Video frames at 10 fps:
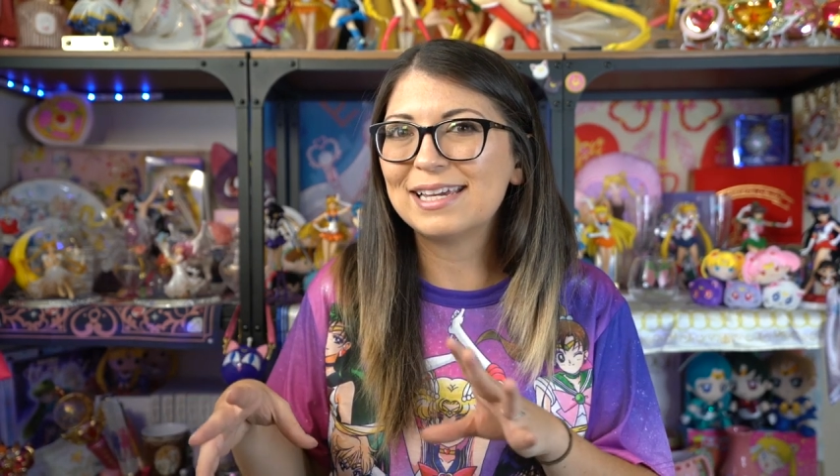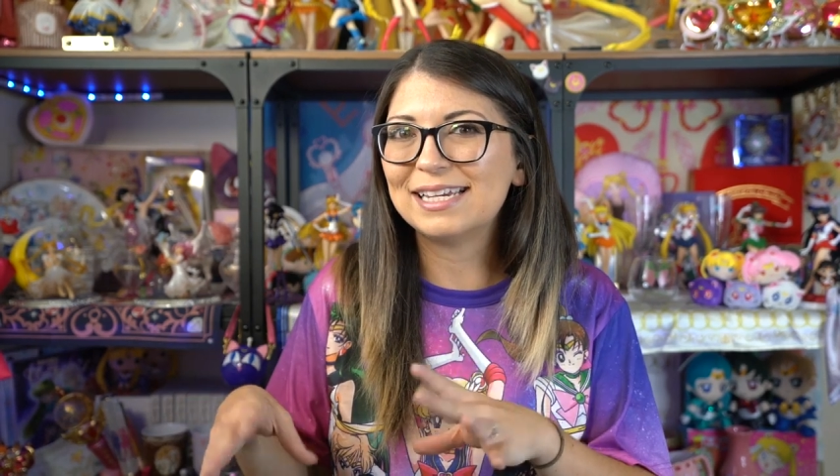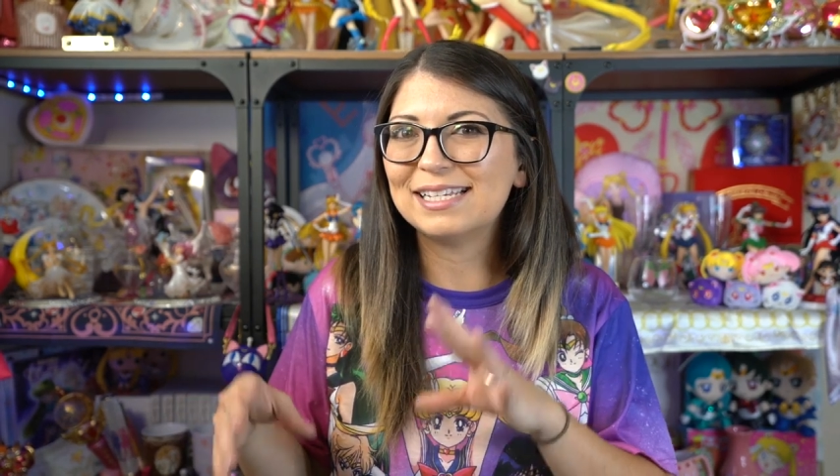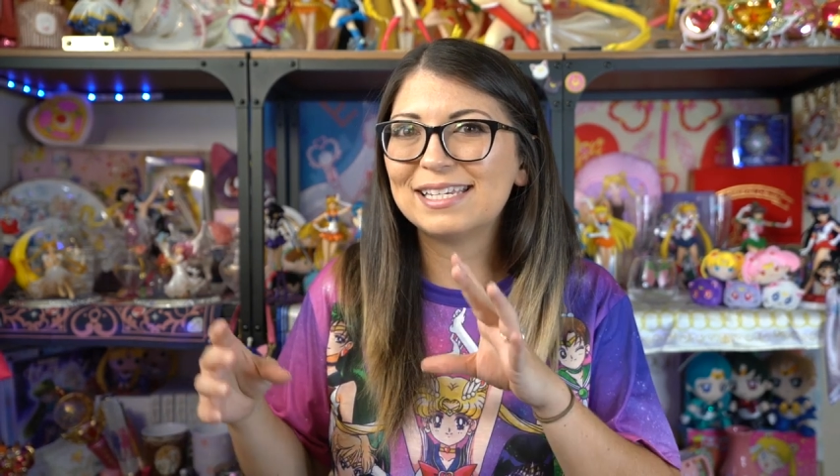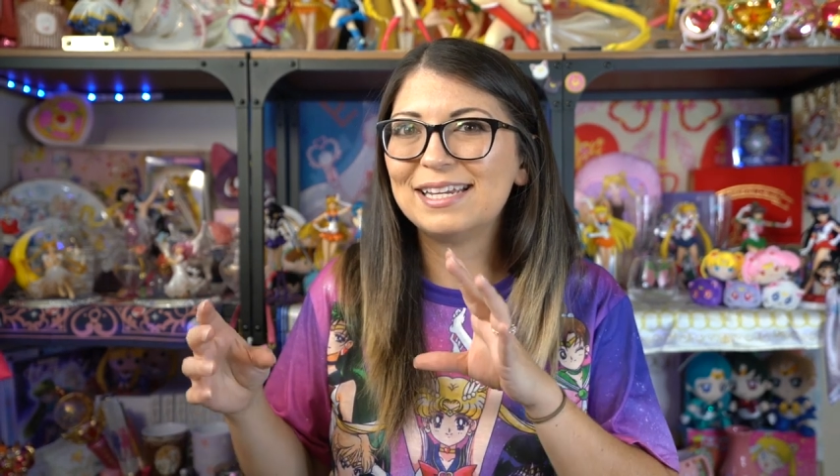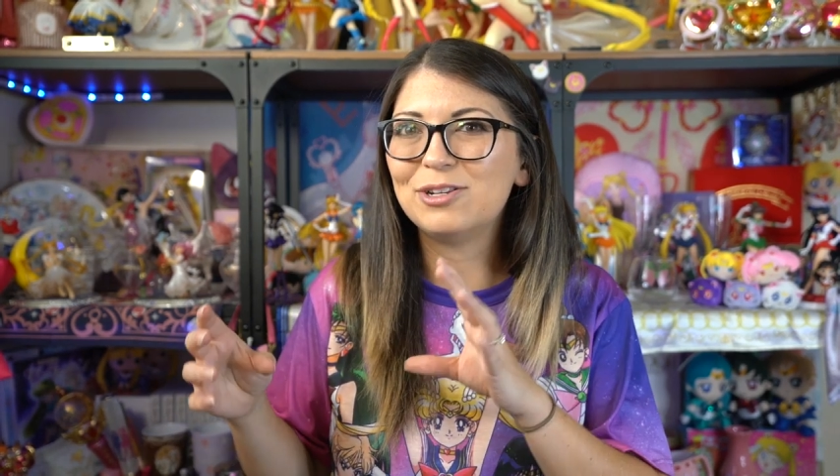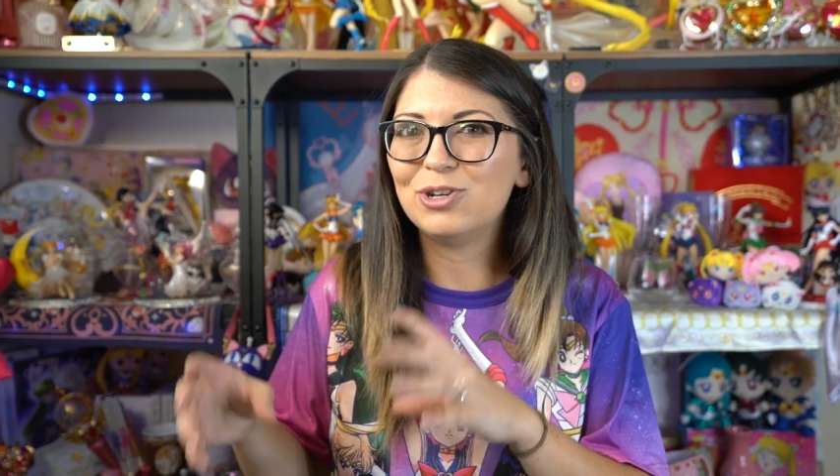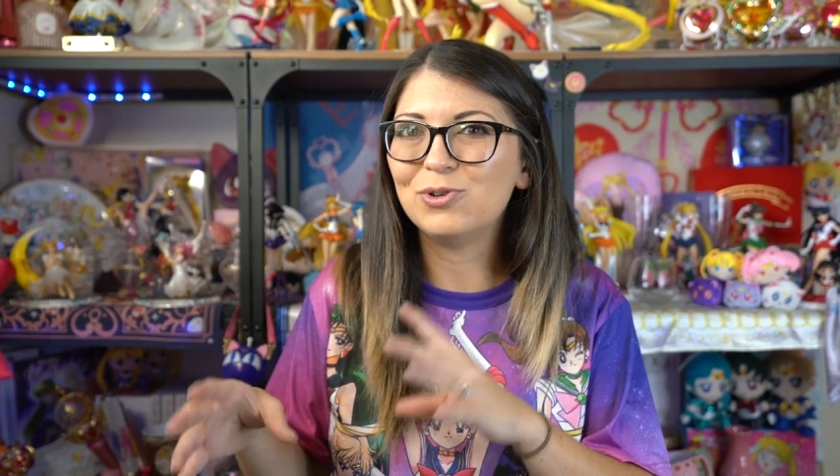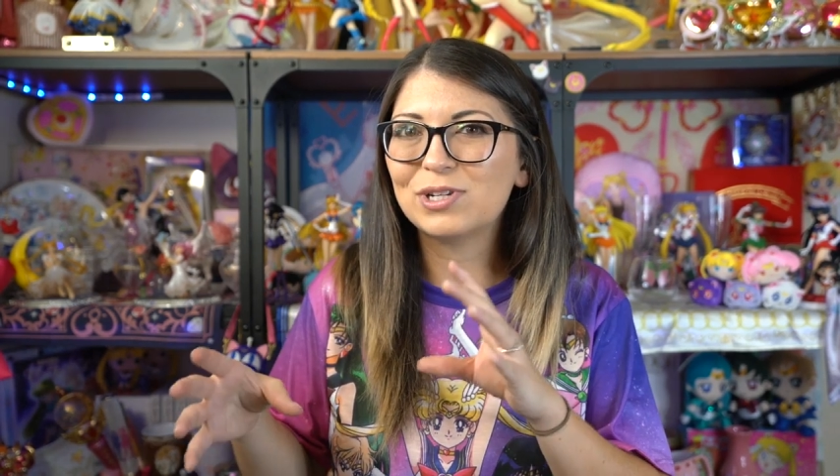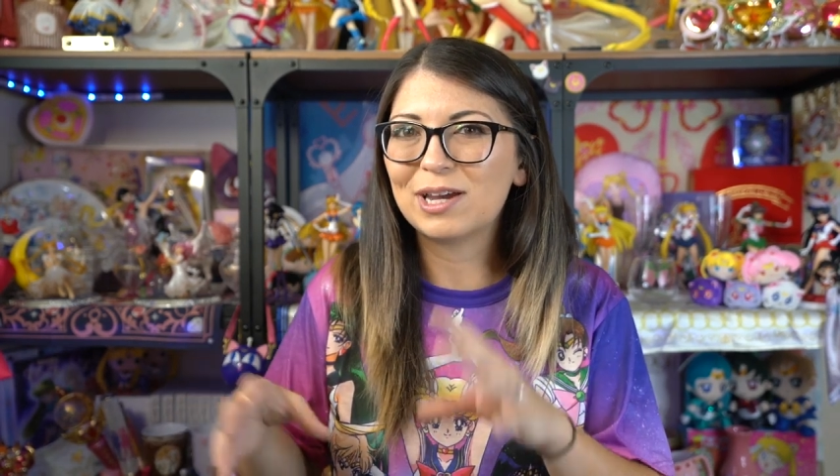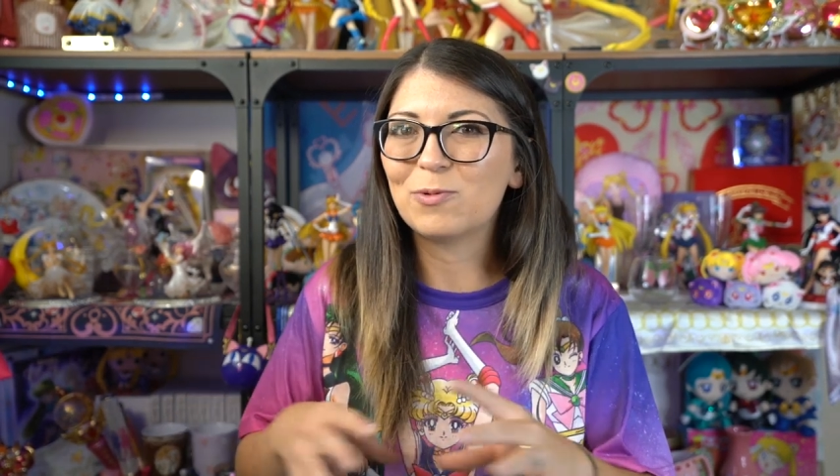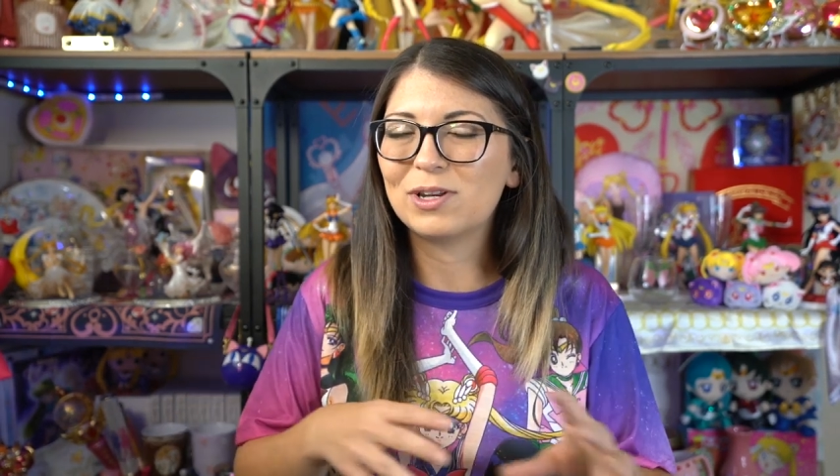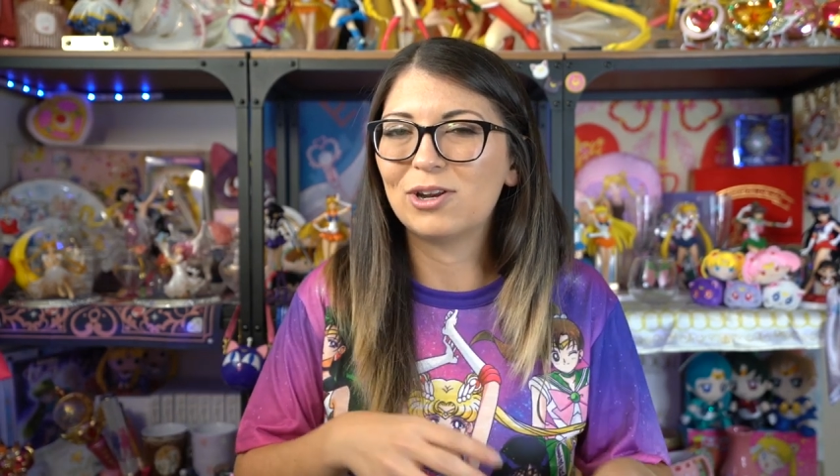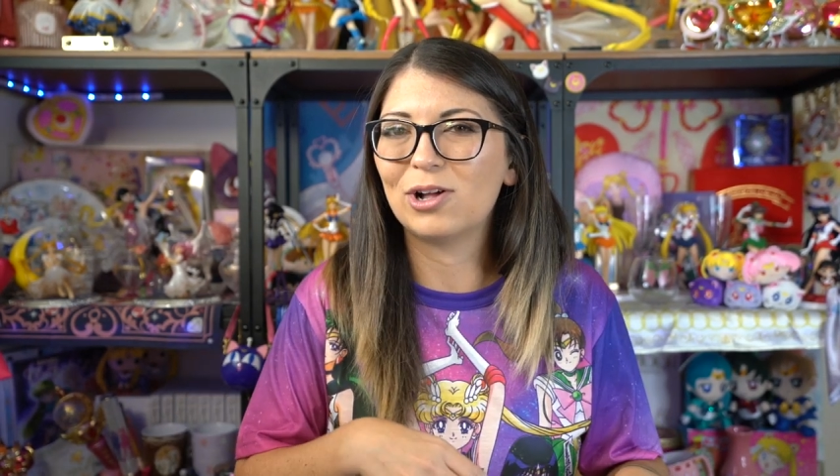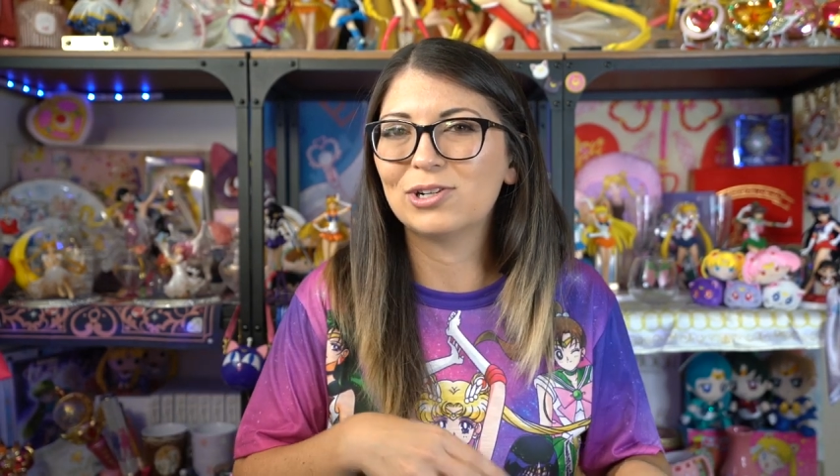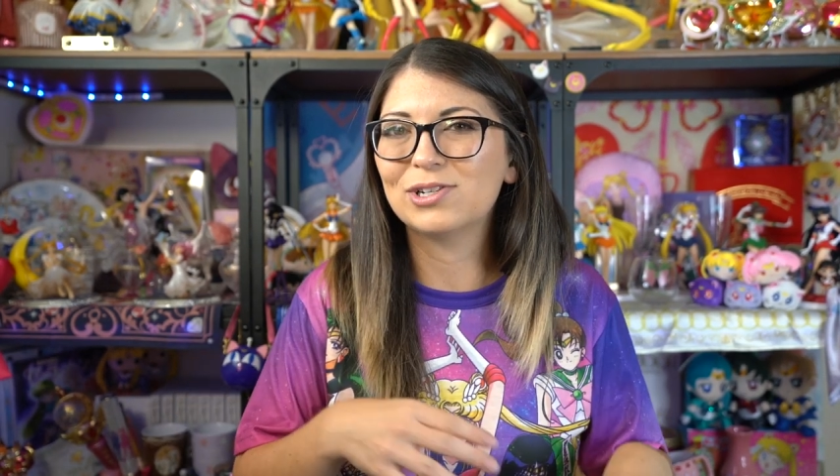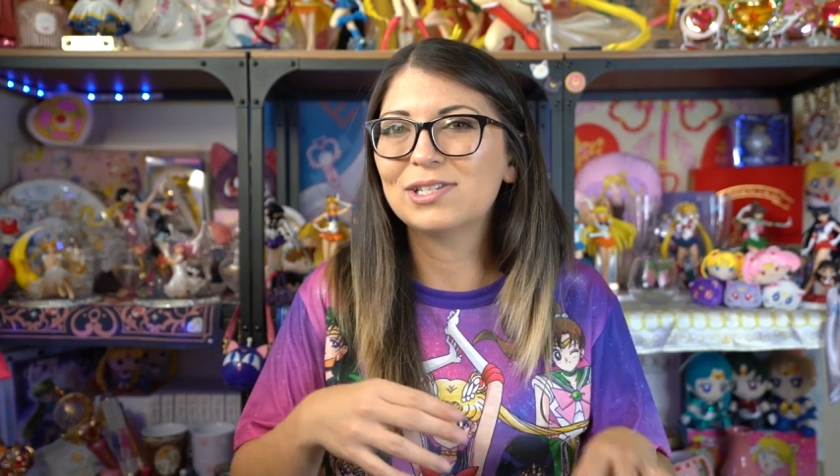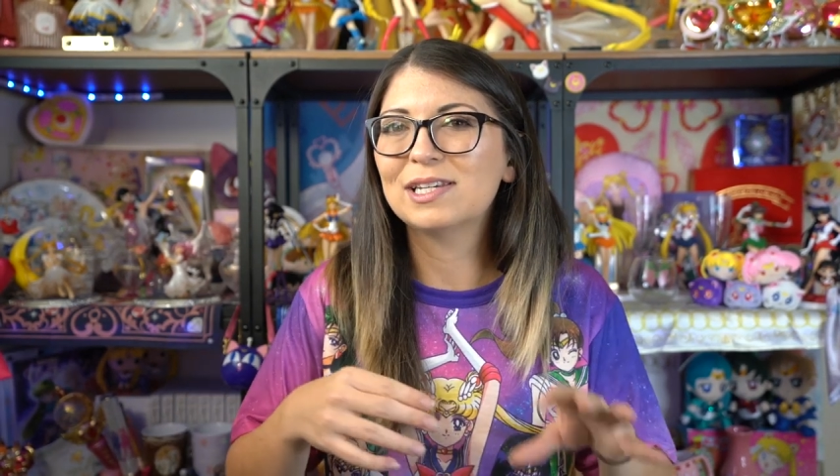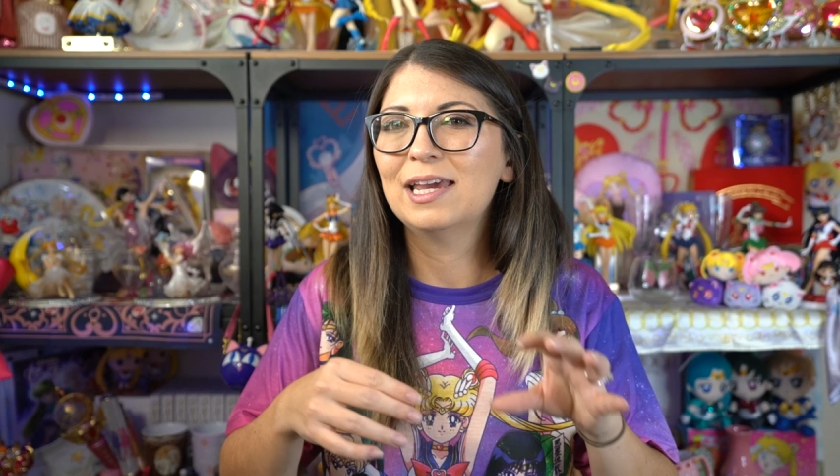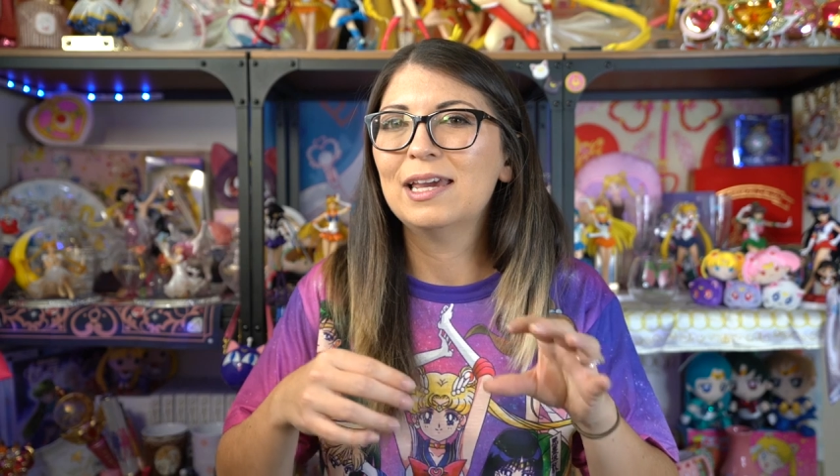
is in new Taiwan dollars.